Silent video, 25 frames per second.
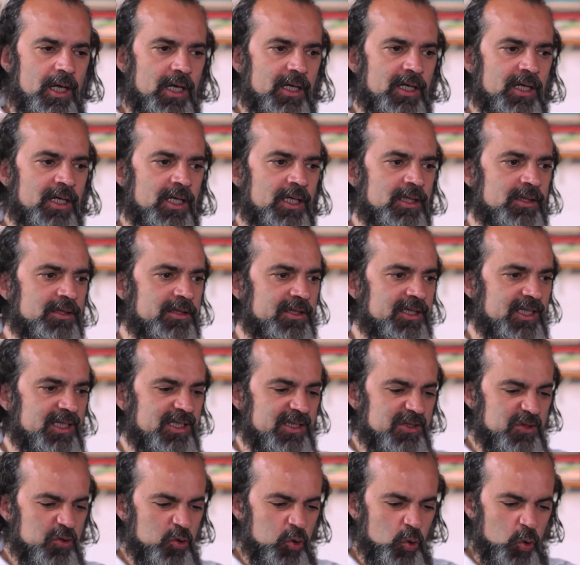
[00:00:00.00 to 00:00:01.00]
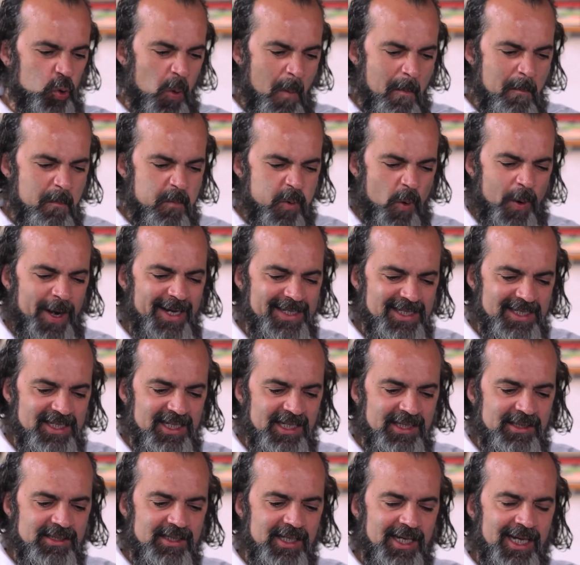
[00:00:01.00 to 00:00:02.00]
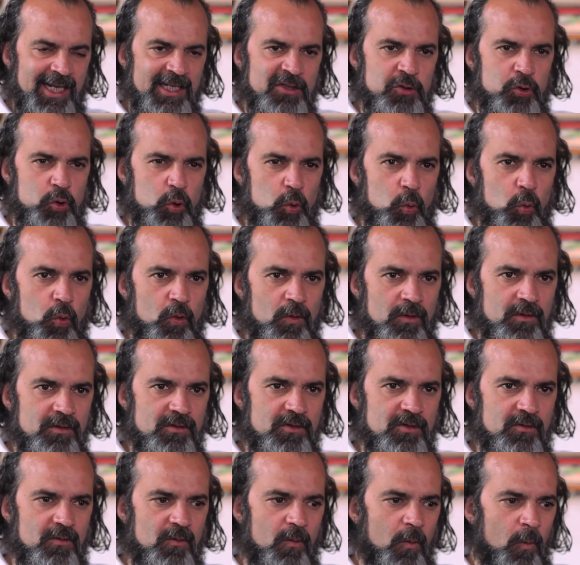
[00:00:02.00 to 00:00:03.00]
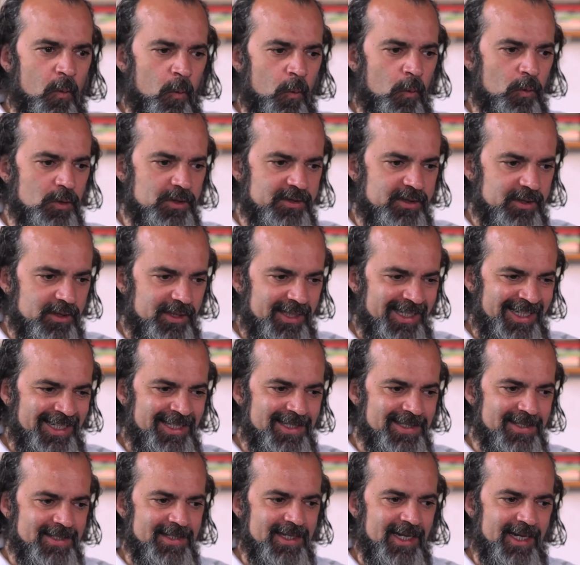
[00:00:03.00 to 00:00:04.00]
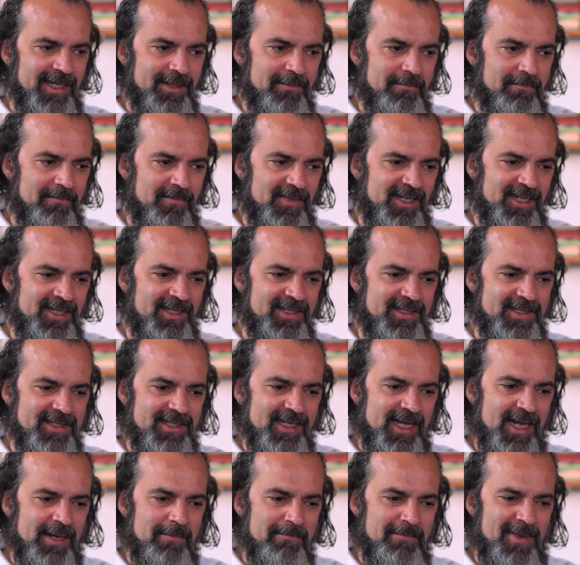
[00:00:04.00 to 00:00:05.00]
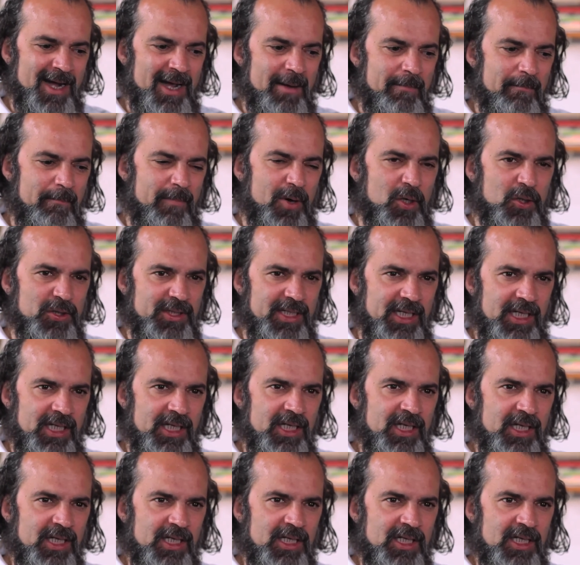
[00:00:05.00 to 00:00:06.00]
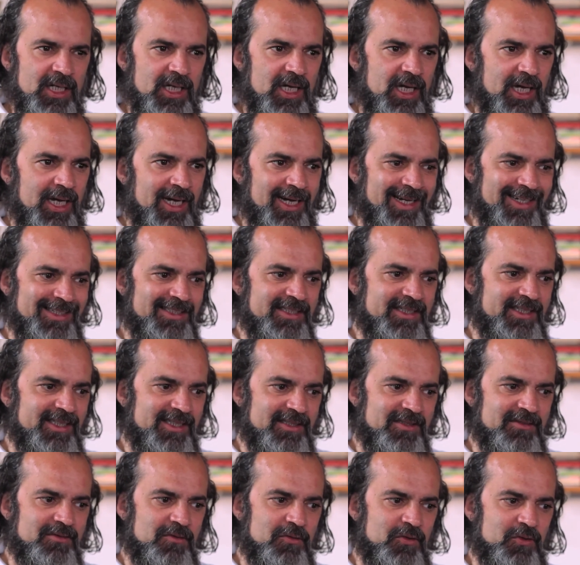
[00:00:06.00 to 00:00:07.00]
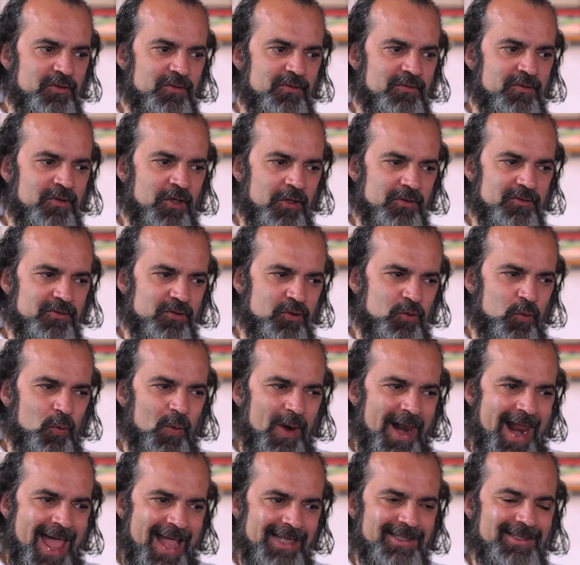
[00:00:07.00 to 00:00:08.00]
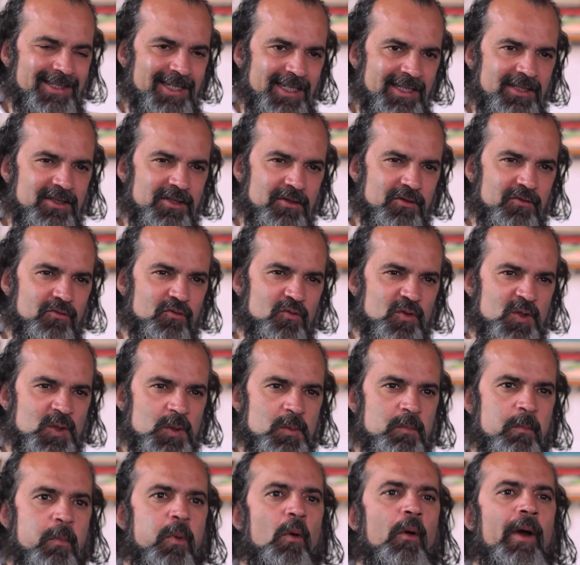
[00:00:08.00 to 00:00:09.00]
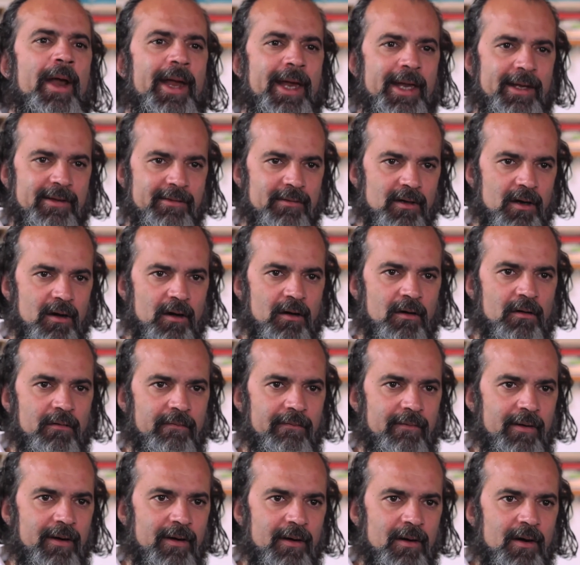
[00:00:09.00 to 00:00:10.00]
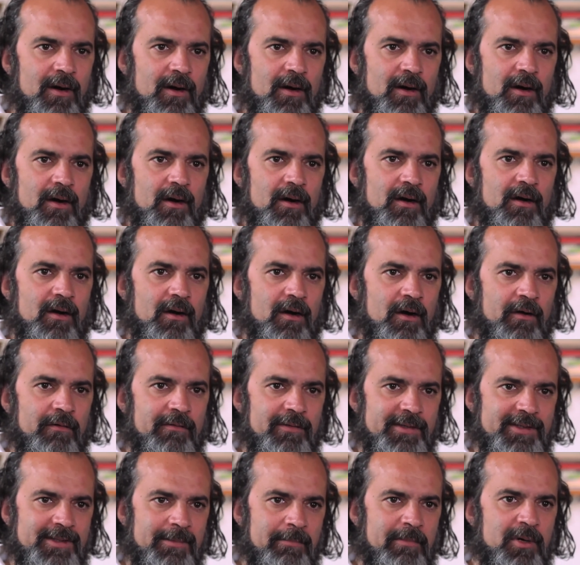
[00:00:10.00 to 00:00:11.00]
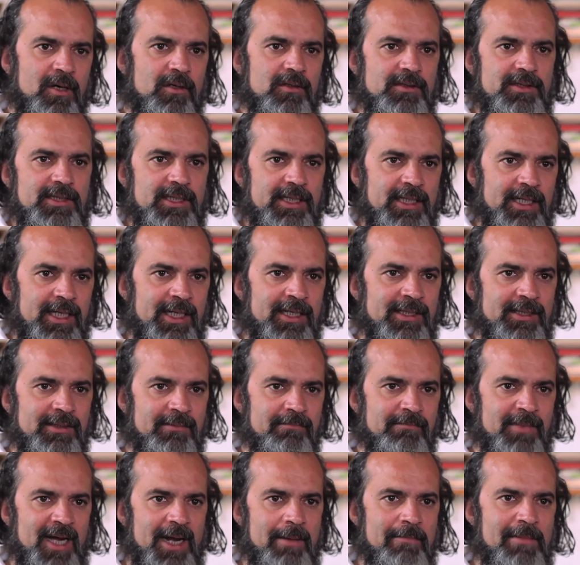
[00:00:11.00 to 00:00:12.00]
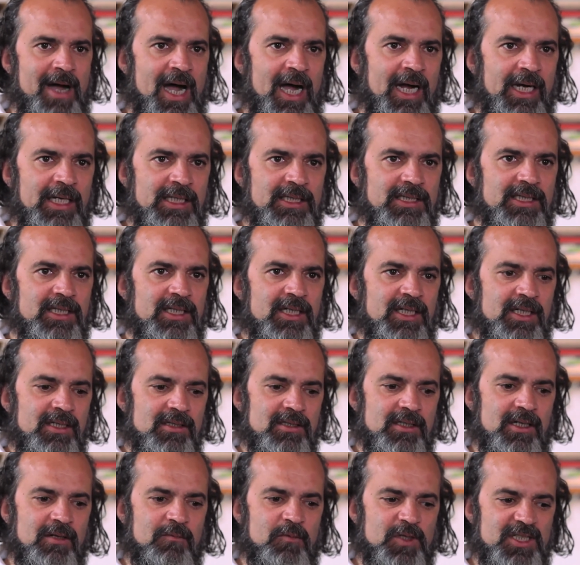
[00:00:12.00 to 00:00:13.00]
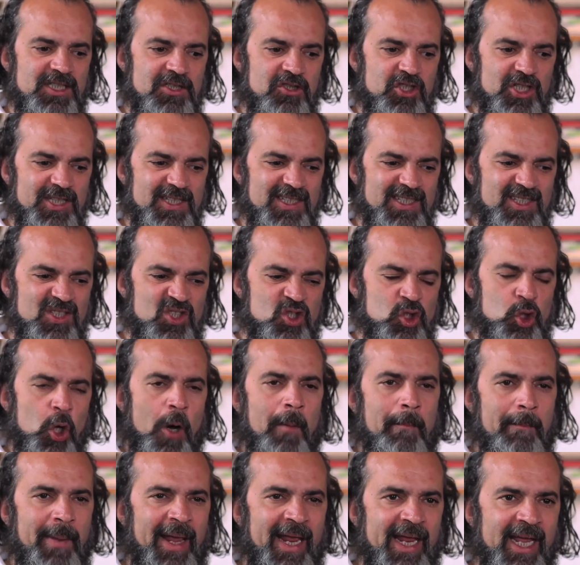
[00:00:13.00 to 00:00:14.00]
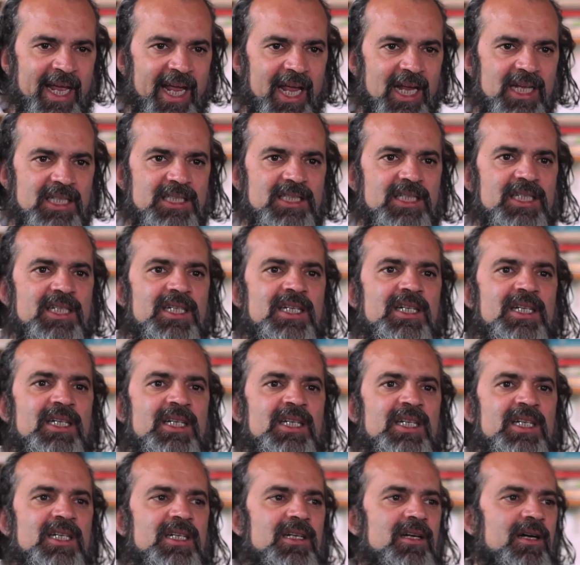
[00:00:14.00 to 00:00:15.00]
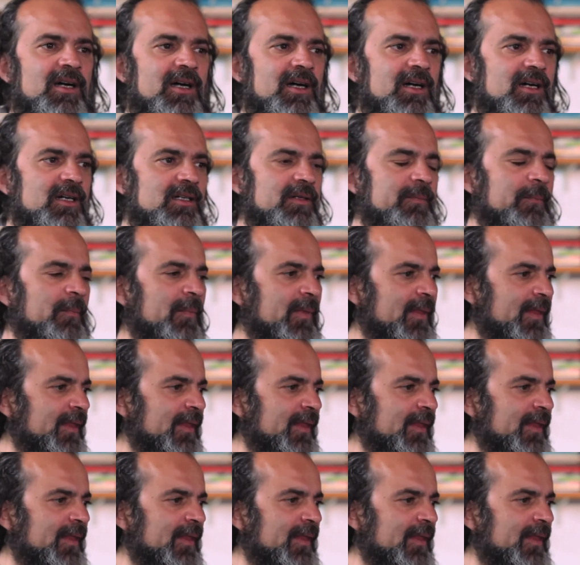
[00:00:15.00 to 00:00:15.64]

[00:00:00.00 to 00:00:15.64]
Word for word: and uh, to compress it and to to hold inside inside my body, and uh, not to let it to spread over over the body and my mind. So I was just stopping it. Um,